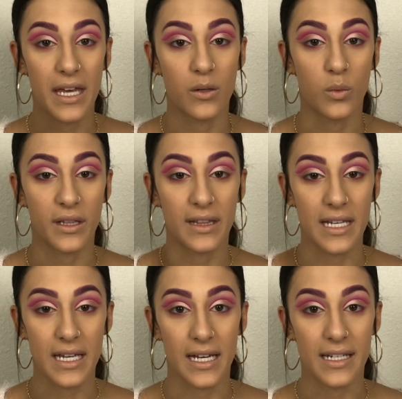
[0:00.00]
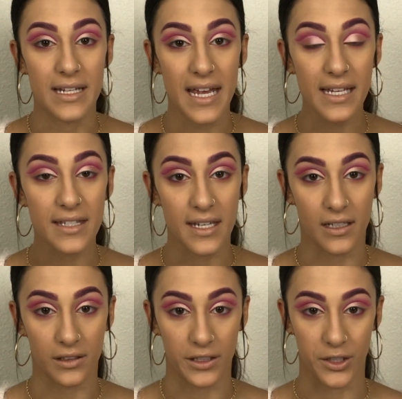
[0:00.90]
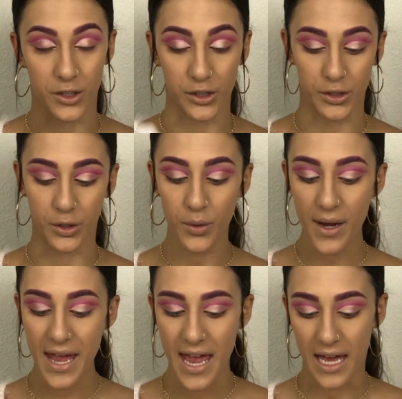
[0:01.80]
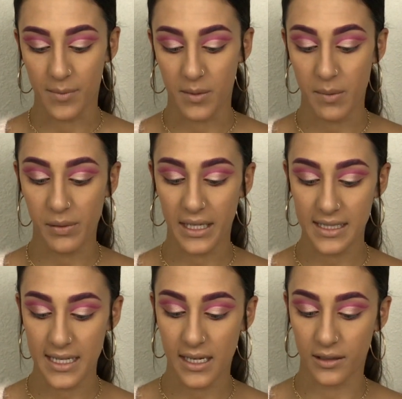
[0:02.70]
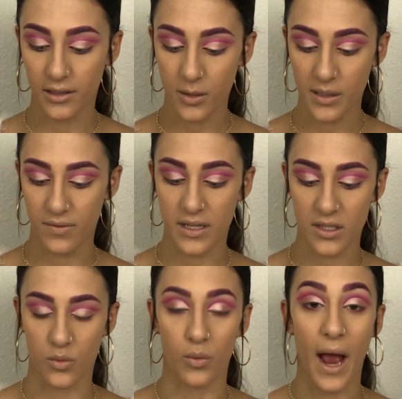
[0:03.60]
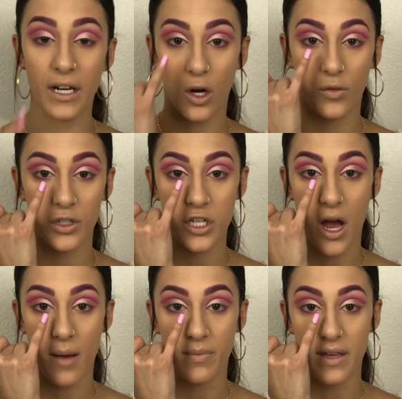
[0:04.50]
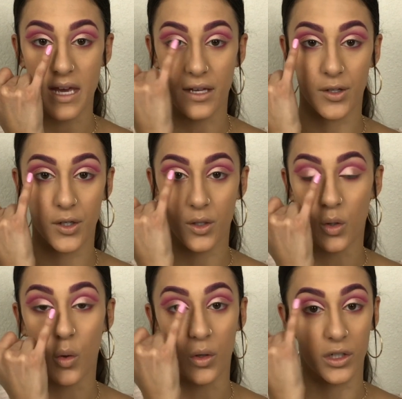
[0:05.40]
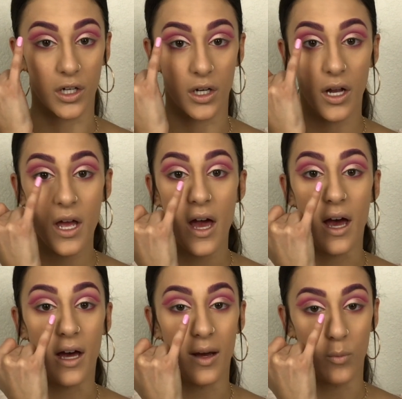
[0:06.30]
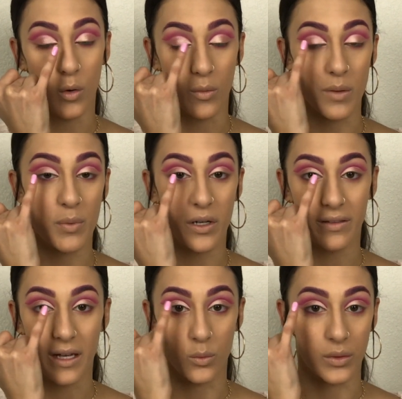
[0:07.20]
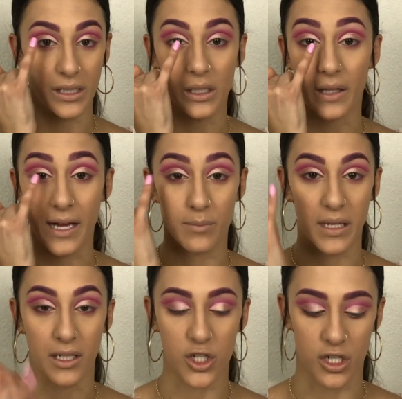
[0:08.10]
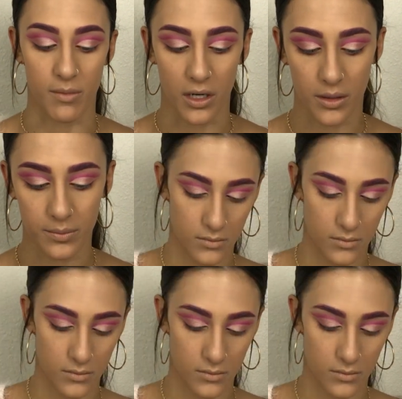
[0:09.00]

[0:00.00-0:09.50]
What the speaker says: in with the NYX glitter glue, and I'm going to be placing a little bit of this right over top the inner corner where we put that really light pink shimmer.